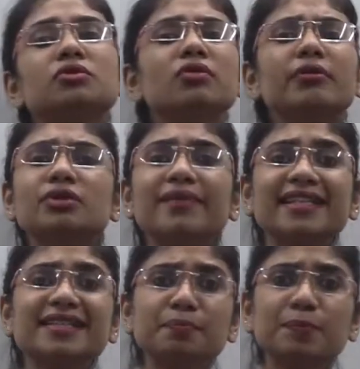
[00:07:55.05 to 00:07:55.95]
So that is
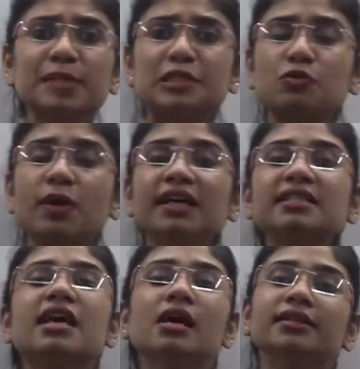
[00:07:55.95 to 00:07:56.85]
very simple to us
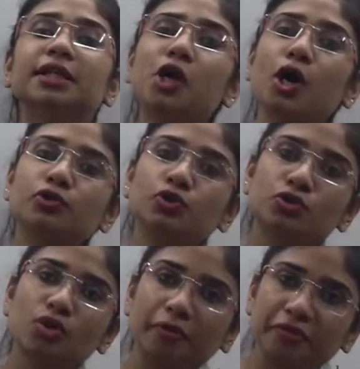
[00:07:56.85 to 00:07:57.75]
that
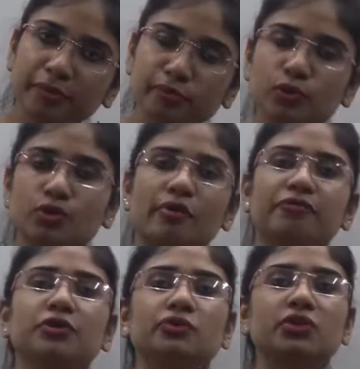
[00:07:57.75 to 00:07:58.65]
autotrophic mode
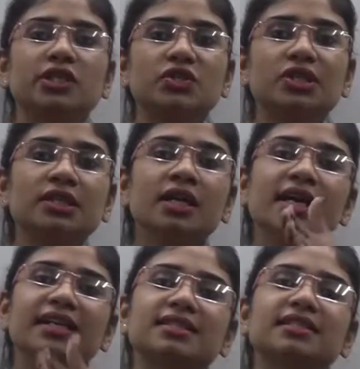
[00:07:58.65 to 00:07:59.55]
of nutrition
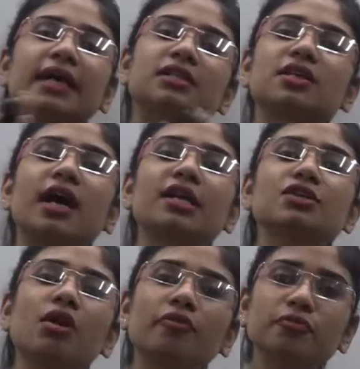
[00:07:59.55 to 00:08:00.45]
is that
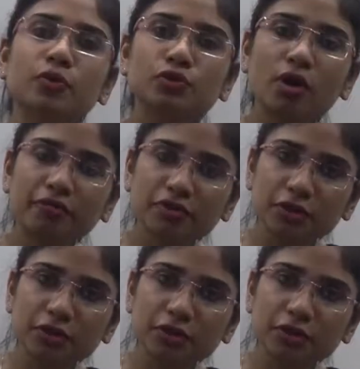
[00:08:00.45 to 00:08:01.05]
kind of mode of